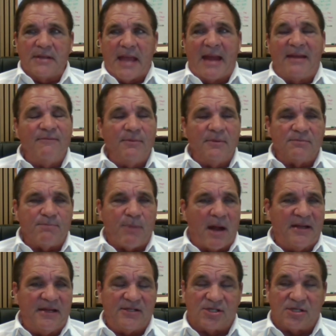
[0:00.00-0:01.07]

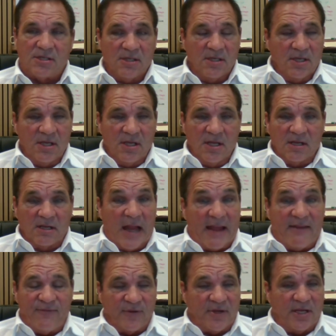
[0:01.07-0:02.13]
Anybody's
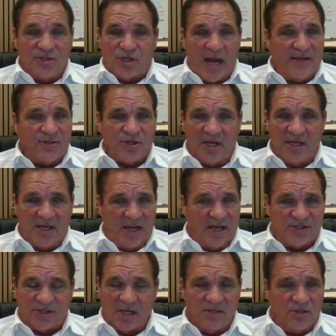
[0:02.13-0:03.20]
life can change in an
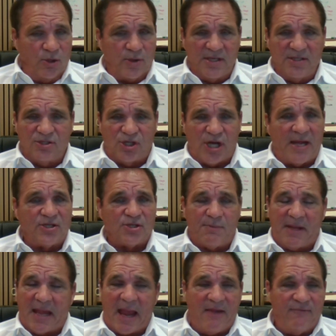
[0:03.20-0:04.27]
instant. You can change a
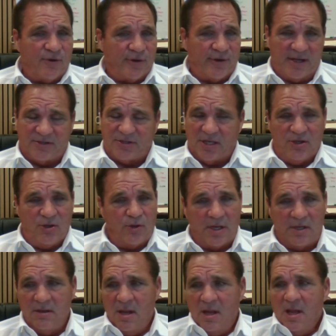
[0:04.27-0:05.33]
behavior in an instant. You
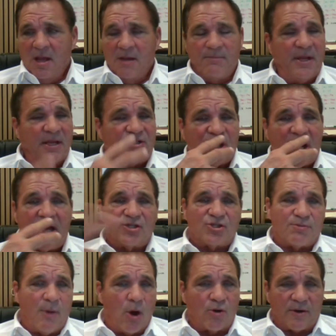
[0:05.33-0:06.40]
can be a chain
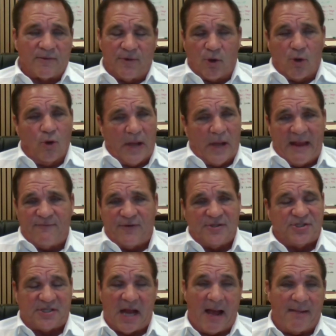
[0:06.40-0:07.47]
smoker your whole life
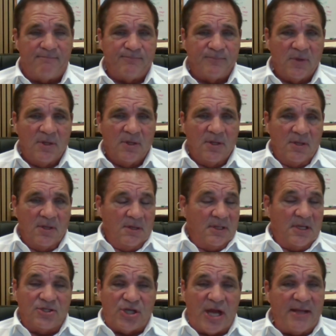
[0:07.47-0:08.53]
and stop.
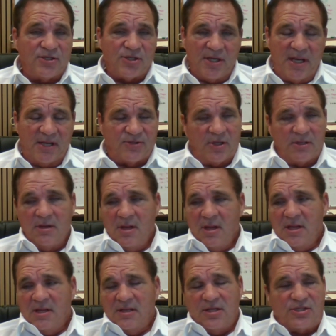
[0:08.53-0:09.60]
Can change in an instant.
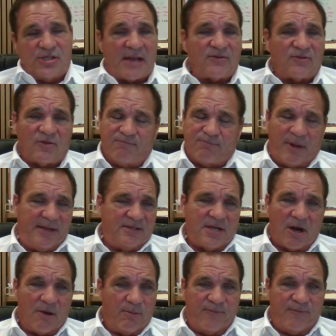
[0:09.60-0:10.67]
The Jets have played
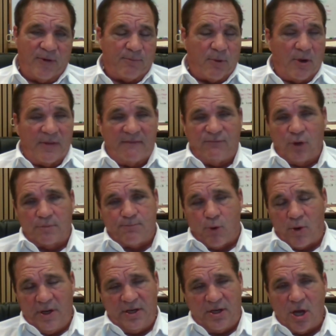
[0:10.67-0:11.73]
terrible football. They've looked
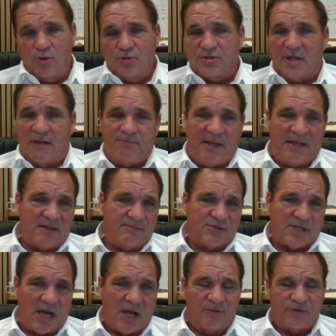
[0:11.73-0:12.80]
poorly coached. They beat
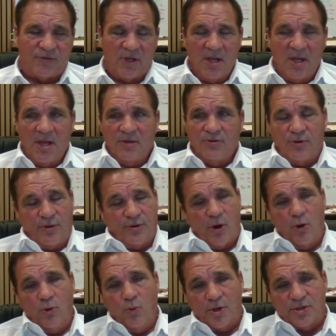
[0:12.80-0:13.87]
themselves. They're their
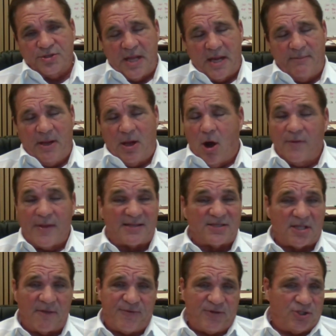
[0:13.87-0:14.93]
own worst enemy. All that
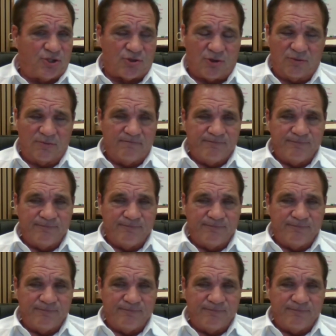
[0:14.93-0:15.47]
stuff is true.